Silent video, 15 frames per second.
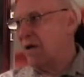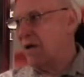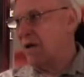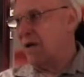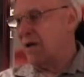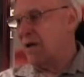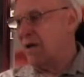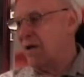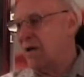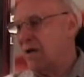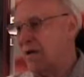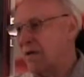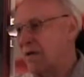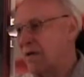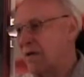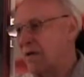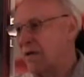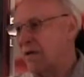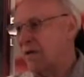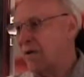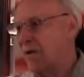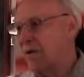And uh,
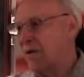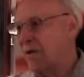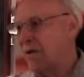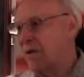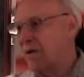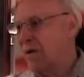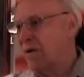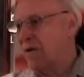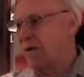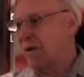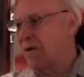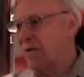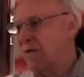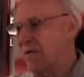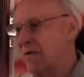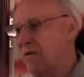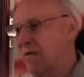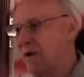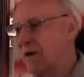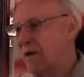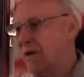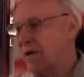they,
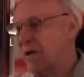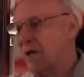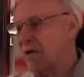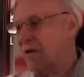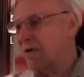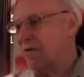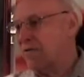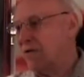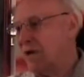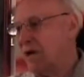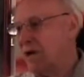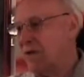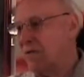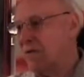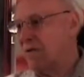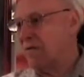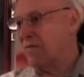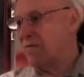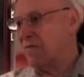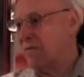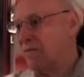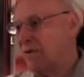there again, your training
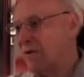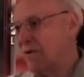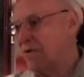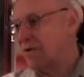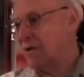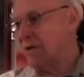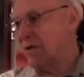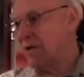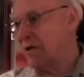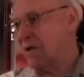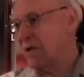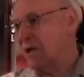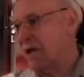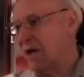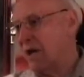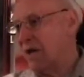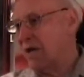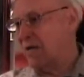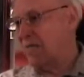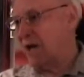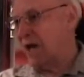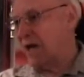told you to get on
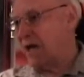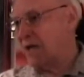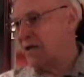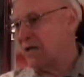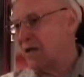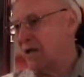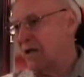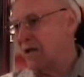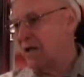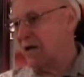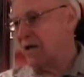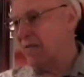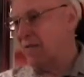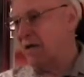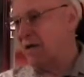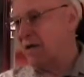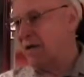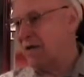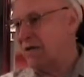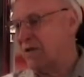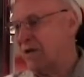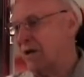your back and stay there
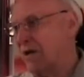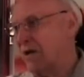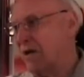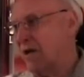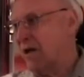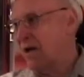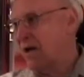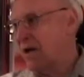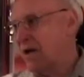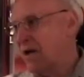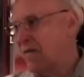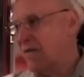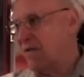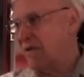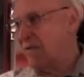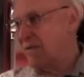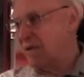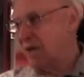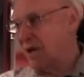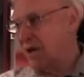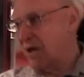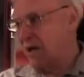because if there
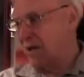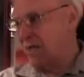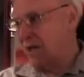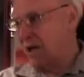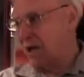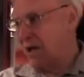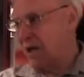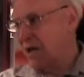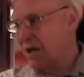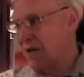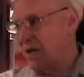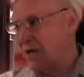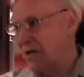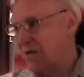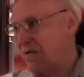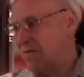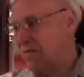was anything in this